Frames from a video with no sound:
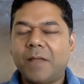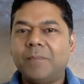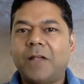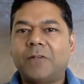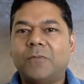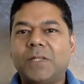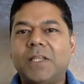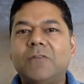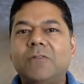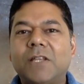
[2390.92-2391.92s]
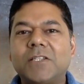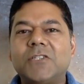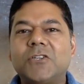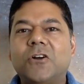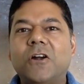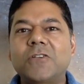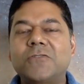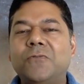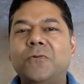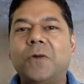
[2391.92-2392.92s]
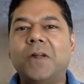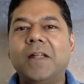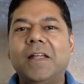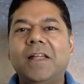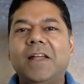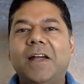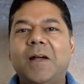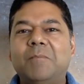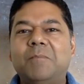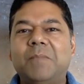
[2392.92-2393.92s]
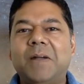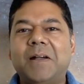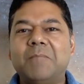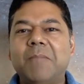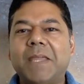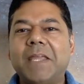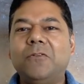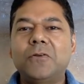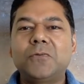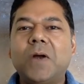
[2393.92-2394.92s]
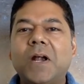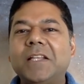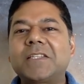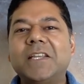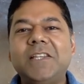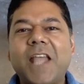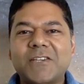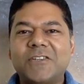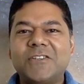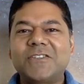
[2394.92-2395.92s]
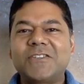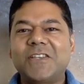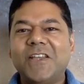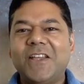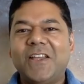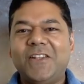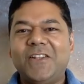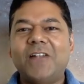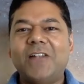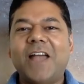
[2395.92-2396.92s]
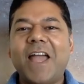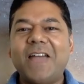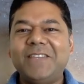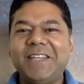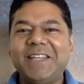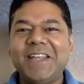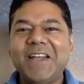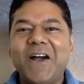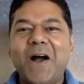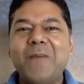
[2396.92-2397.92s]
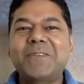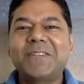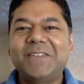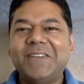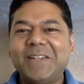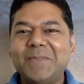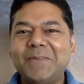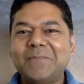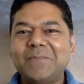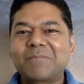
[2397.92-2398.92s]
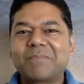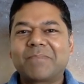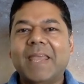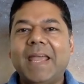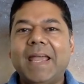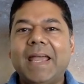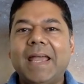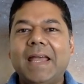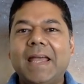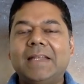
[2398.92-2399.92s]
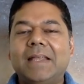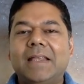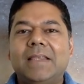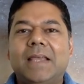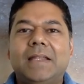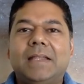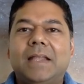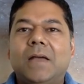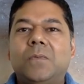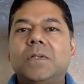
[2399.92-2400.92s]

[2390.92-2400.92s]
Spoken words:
not ridiculously charged for making those wireless connections. I'll have the option available, and then we'll